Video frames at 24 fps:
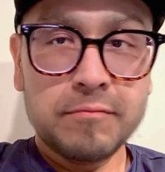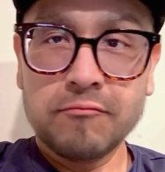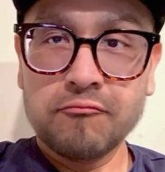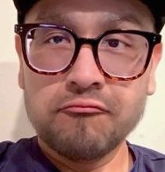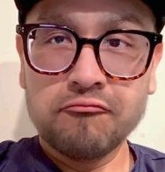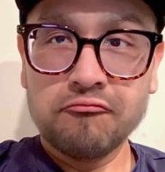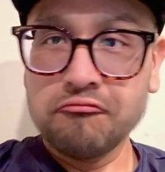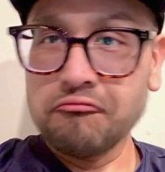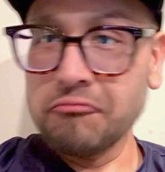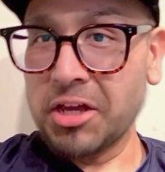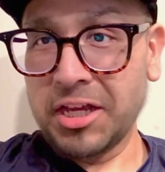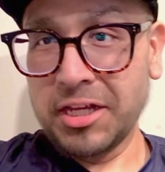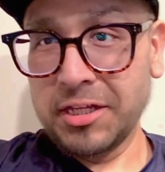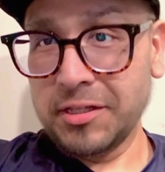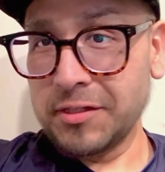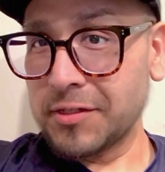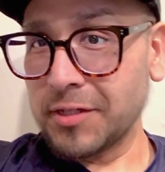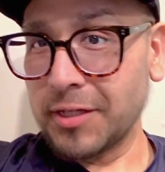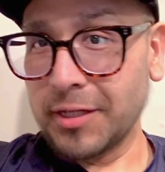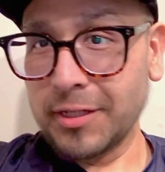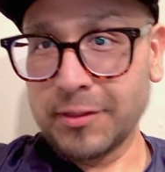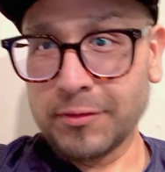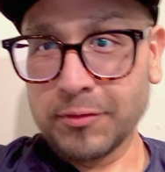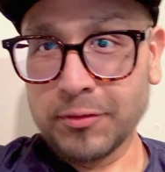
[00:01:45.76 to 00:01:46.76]
my
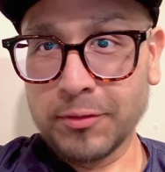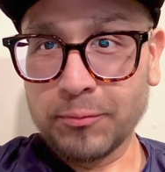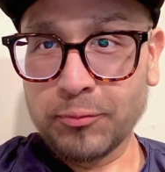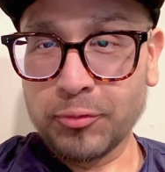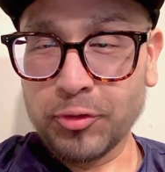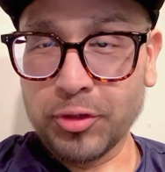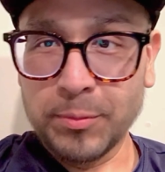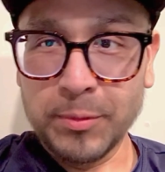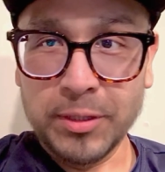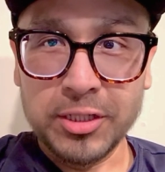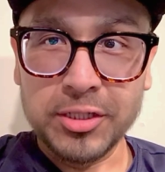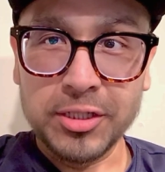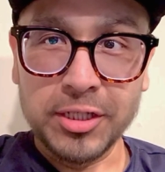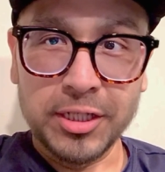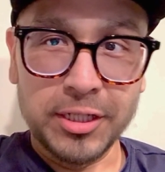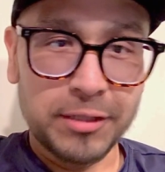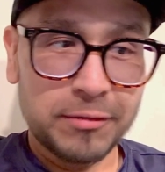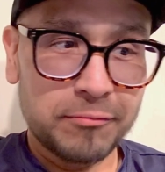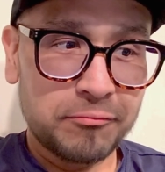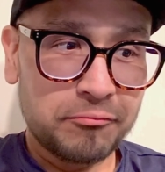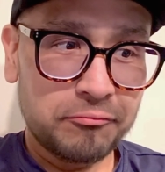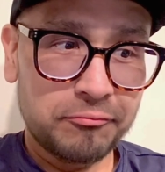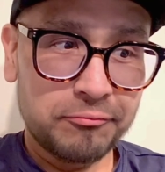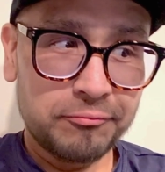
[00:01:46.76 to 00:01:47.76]
insides were pretty much like
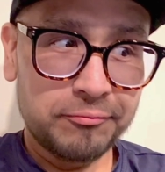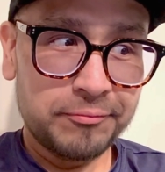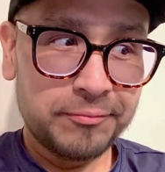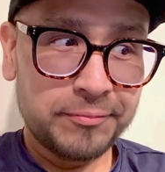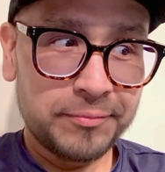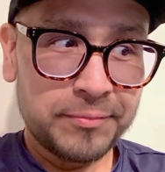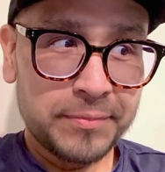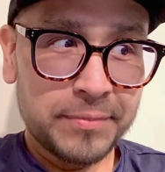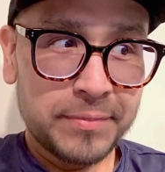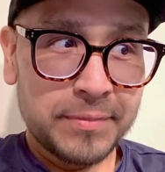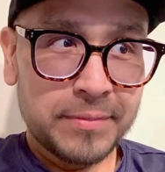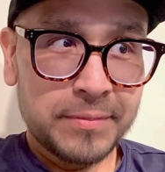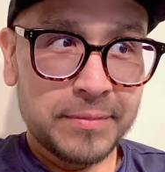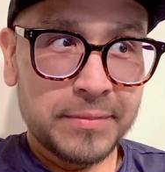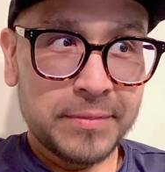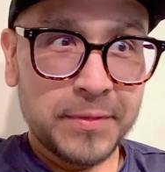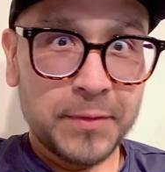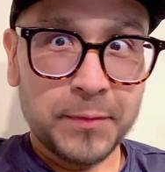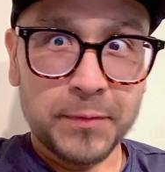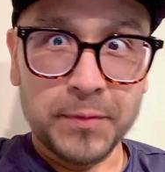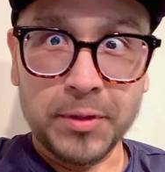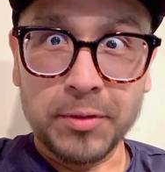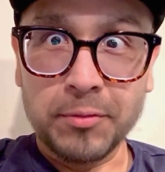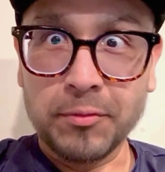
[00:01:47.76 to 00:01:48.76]

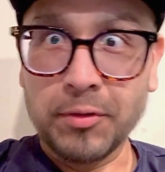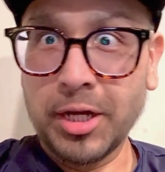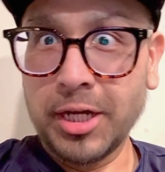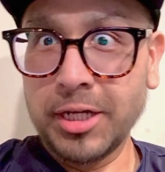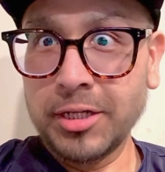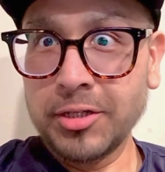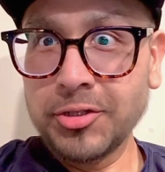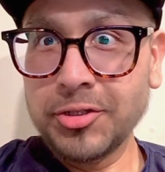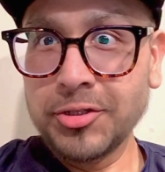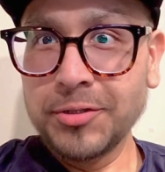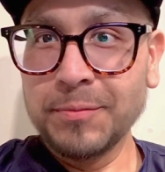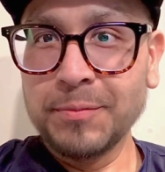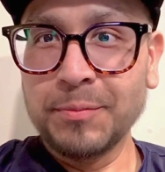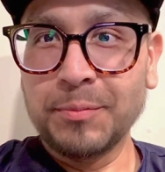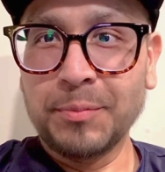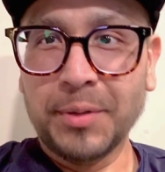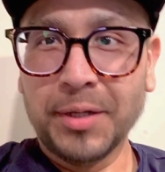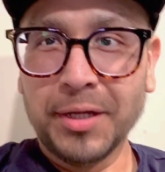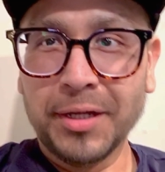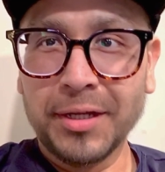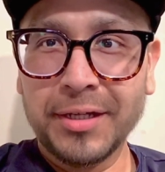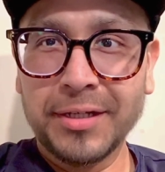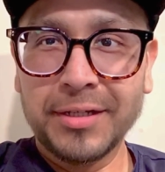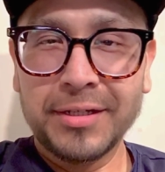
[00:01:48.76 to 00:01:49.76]
rearranged,
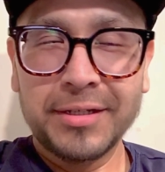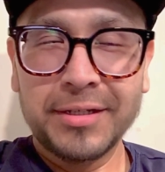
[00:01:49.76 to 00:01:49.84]
but